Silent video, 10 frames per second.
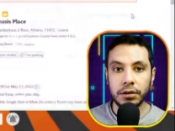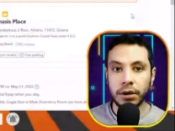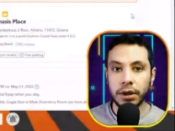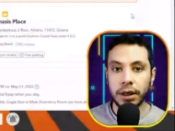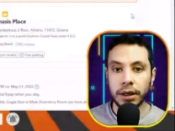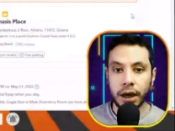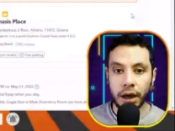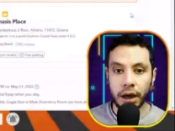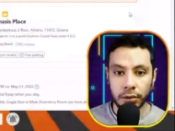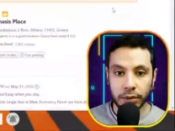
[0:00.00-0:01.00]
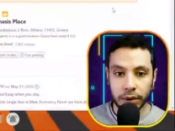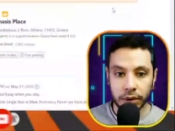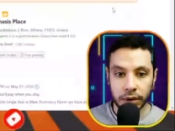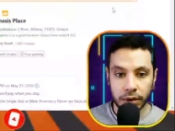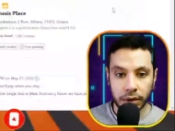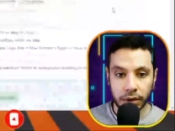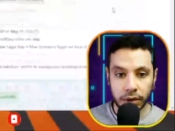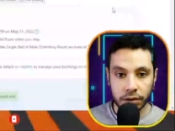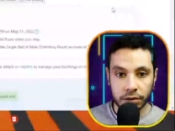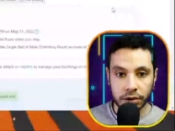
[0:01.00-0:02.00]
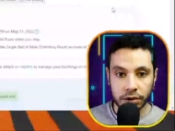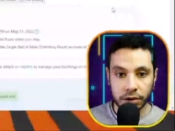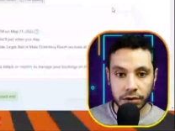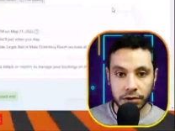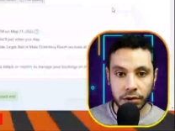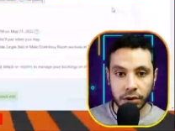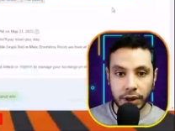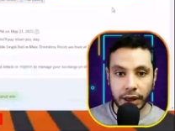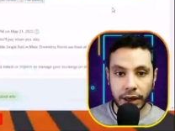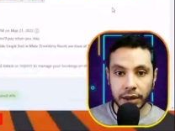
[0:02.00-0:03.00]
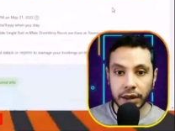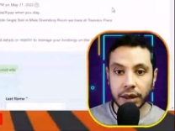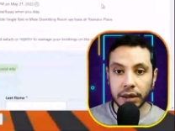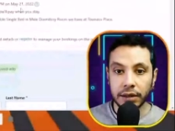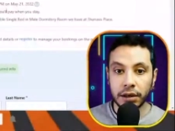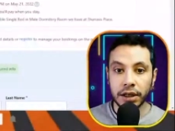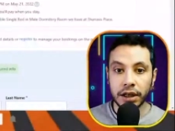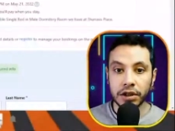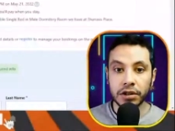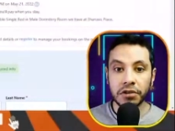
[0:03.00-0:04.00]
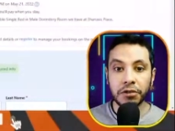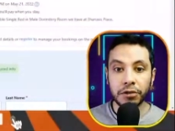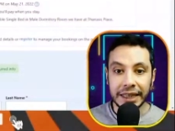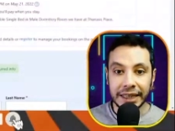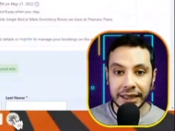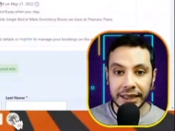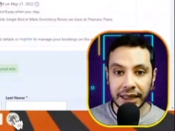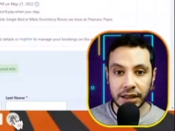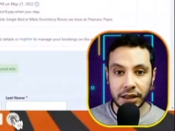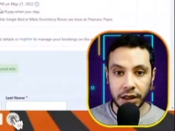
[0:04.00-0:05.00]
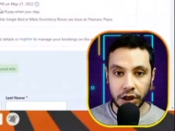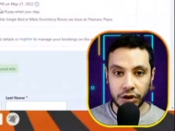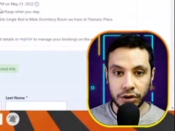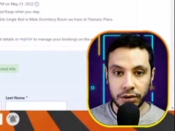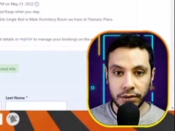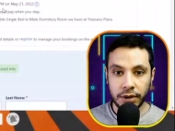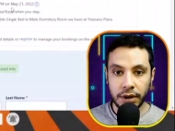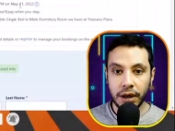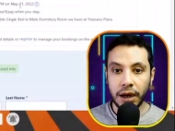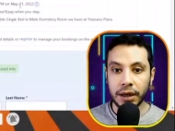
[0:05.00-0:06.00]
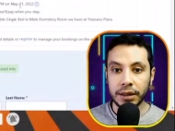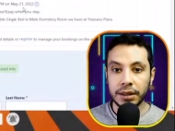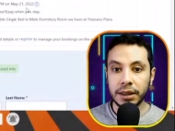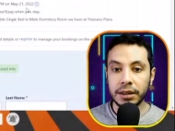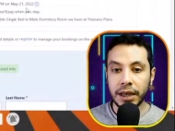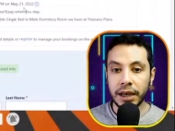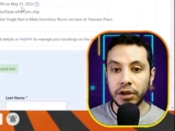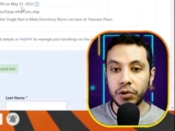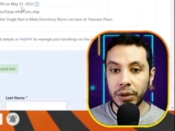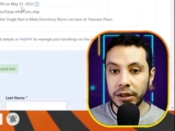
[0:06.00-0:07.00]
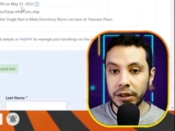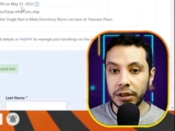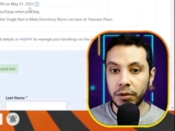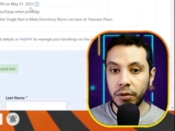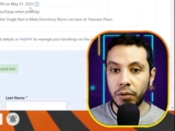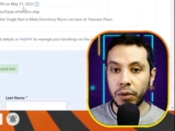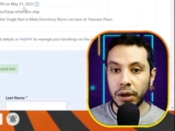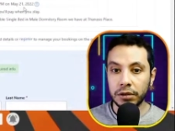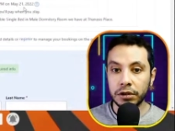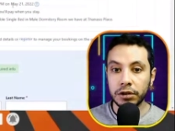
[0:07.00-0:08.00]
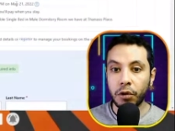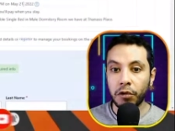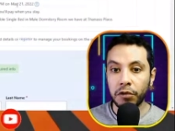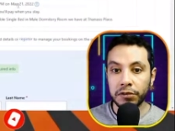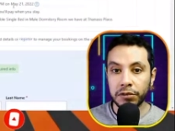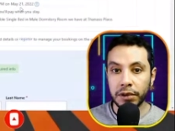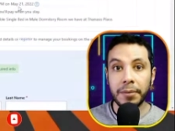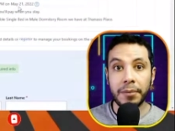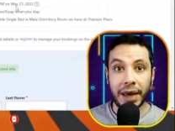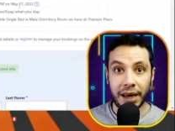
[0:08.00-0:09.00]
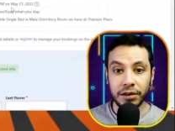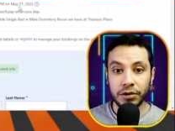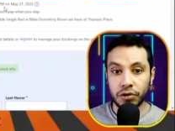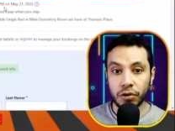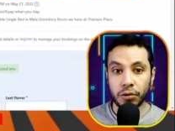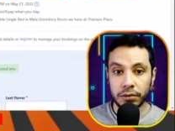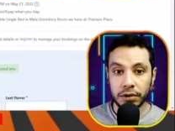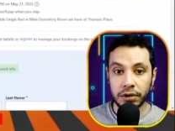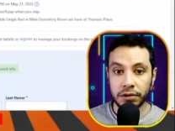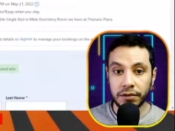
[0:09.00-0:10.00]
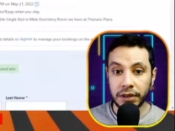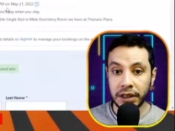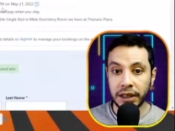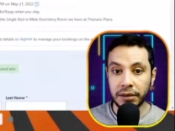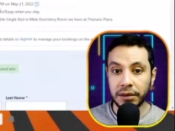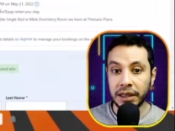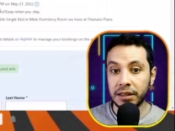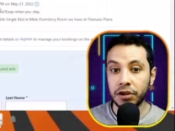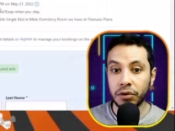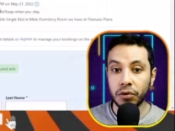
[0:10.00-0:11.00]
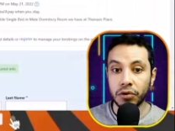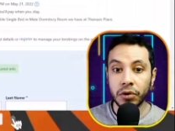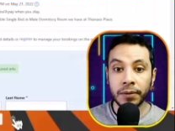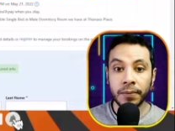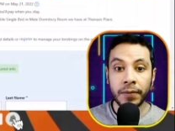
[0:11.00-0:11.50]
you click I will reserve, okay, there is free cancellation until the 21st of May. So there's free cancellation also.